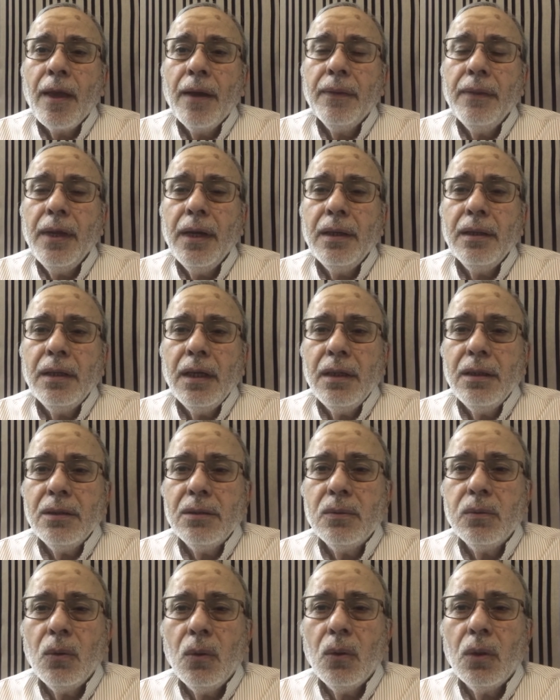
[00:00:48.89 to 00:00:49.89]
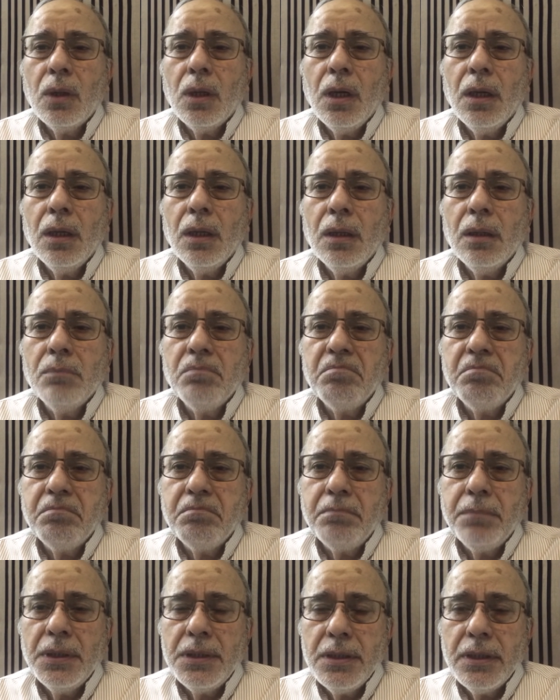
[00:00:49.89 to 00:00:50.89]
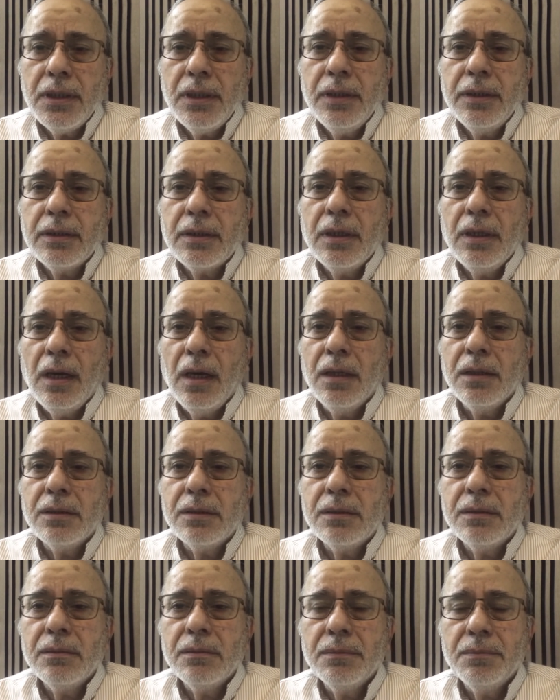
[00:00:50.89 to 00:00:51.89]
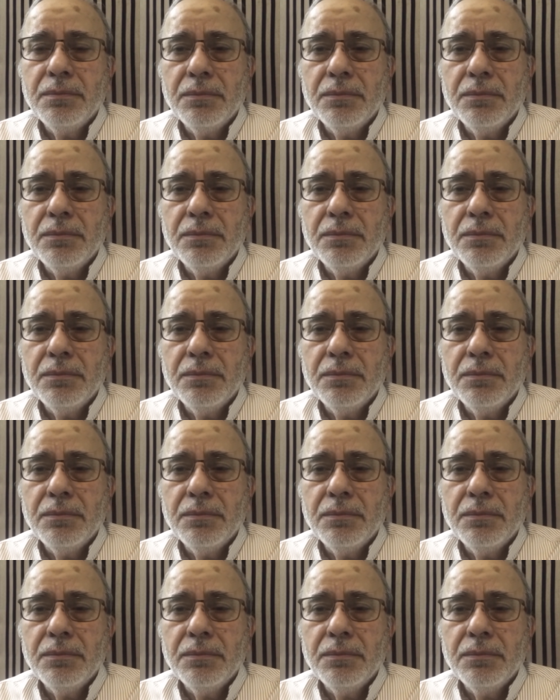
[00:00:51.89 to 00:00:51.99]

then that is for a particular class.